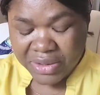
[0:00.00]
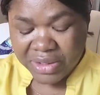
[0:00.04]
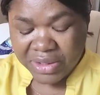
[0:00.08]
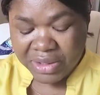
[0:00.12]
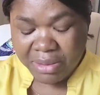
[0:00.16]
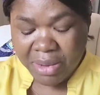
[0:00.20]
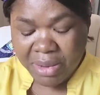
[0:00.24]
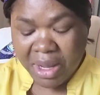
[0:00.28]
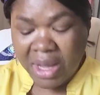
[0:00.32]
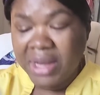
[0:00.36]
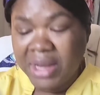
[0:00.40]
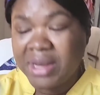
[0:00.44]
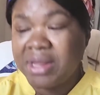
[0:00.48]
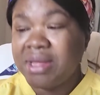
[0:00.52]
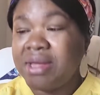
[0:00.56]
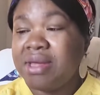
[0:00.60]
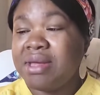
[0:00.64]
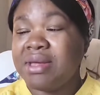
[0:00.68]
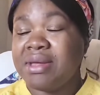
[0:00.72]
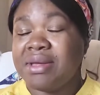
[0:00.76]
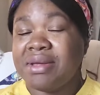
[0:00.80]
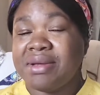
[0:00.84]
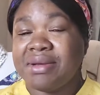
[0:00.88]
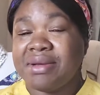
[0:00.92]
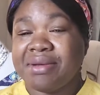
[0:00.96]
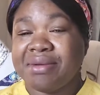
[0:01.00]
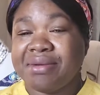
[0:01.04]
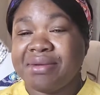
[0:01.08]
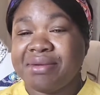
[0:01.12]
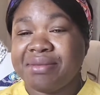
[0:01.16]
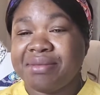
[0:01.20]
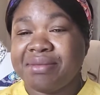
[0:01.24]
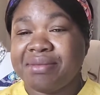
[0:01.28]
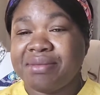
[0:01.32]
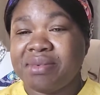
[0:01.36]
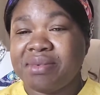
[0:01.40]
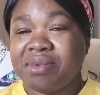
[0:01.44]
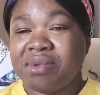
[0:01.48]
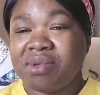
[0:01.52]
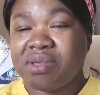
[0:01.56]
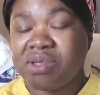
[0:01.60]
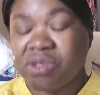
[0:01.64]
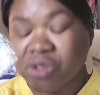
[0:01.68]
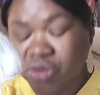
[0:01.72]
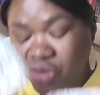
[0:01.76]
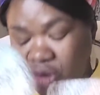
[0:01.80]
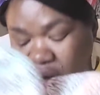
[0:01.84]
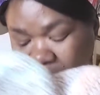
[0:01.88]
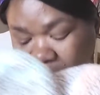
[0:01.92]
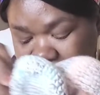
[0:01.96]
the body,
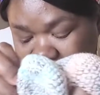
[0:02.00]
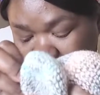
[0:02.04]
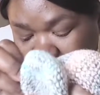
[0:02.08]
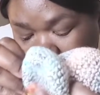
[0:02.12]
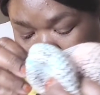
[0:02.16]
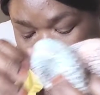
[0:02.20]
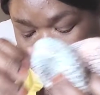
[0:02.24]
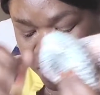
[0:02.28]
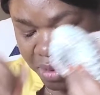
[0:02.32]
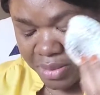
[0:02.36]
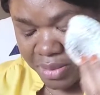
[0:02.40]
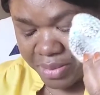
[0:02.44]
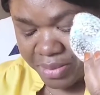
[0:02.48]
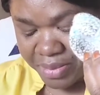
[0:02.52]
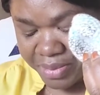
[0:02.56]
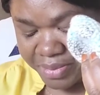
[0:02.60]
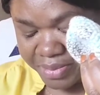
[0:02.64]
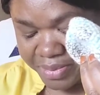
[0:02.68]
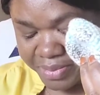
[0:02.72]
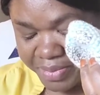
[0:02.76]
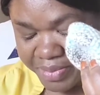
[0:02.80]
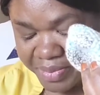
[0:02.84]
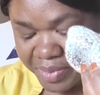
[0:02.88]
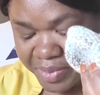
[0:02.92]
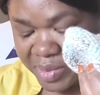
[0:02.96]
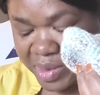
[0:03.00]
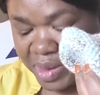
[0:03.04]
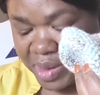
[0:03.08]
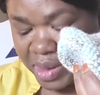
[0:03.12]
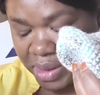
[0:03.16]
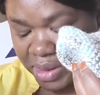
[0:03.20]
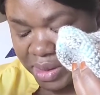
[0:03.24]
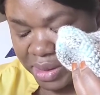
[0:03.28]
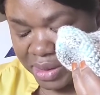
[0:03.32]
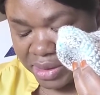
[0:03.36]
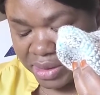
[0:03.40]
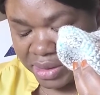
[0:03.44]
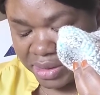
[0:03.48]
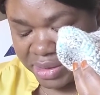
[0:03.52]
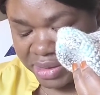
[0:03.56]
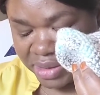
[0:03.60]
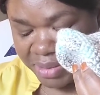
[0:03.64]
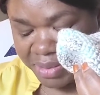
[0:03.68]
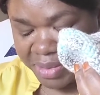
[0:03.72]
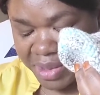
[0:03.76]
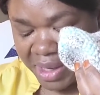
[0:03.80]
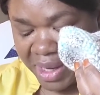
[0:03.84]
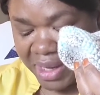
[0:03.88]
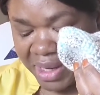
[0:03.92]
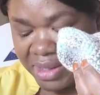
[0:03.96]
scrap yarn, some
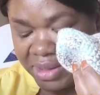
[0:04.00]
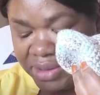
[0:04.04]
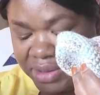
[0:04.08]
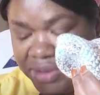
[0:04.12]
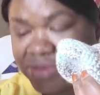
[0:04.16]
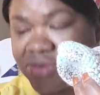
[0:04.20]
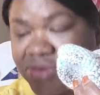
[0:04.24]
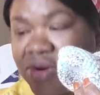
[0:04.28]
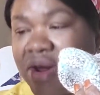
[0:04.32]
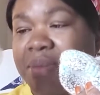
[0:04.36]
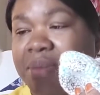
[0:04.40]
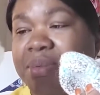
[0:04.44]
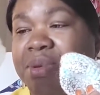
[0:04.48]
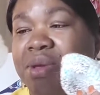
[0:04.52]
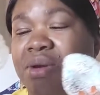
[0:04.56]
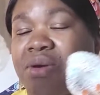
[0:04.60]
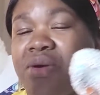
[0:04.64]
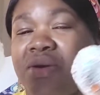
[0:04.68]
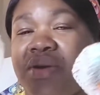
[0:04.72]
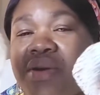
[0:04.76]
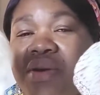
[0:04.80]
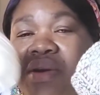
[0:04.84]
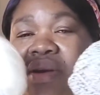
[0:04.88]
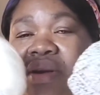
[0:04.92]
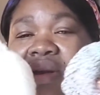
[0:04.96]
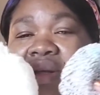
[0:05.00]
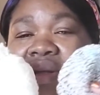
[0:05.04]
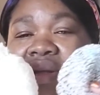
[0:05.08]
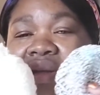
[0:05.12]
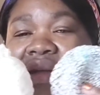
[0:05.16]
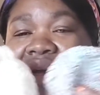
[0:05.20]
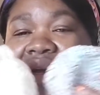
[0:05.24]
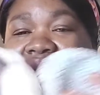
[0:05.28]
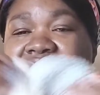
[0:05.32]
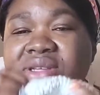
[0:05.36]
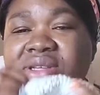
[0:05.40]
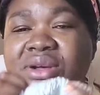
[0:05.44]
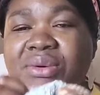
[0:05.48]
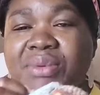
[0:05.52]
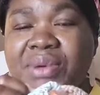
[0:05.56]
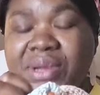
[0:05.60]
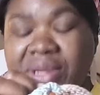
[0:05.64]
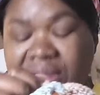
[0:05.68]
kind of scrap yarn, and that's how it